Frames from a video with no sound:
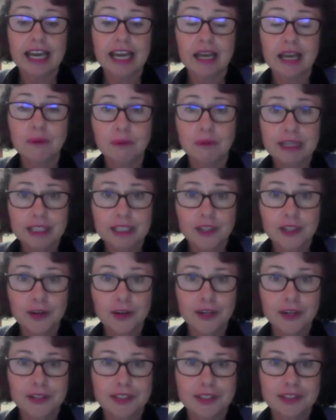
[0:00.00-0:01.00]
And we
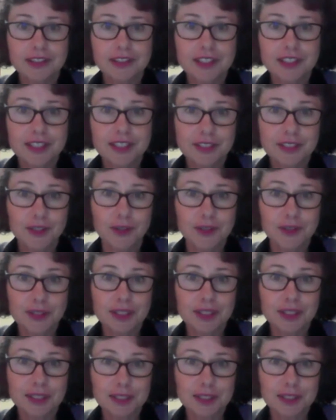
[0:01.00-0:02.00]
know that the
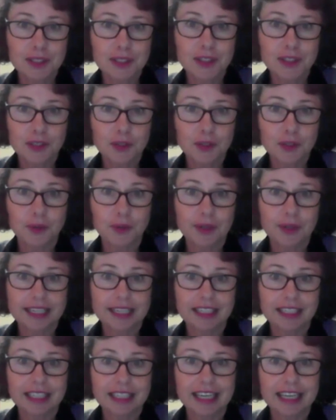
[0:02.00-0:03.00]
toxins are
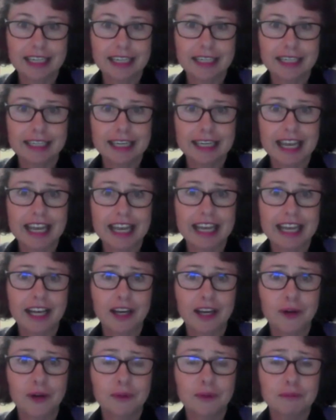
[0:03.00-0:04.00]
storing in
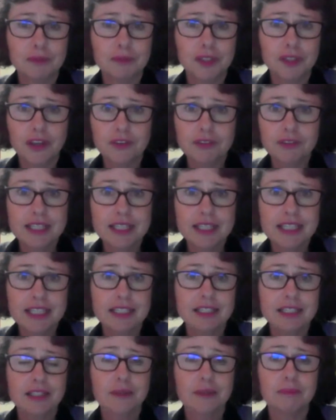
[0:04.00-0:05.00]
our nervous
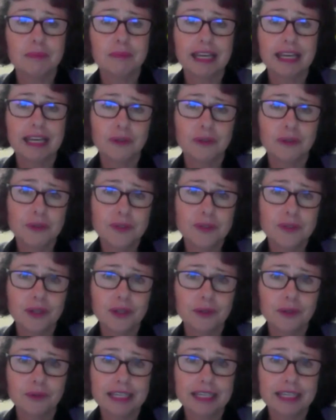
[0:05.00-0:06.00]
system and also
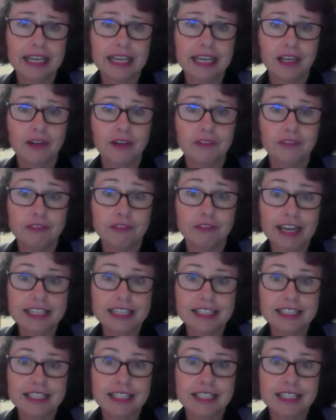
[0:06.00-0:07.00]
in our fat
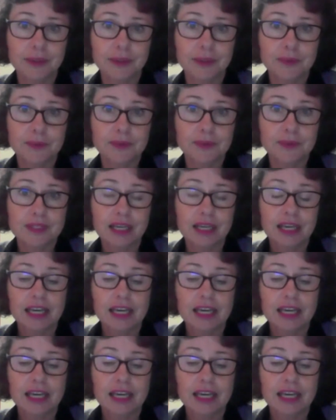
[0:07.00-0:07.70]
cells.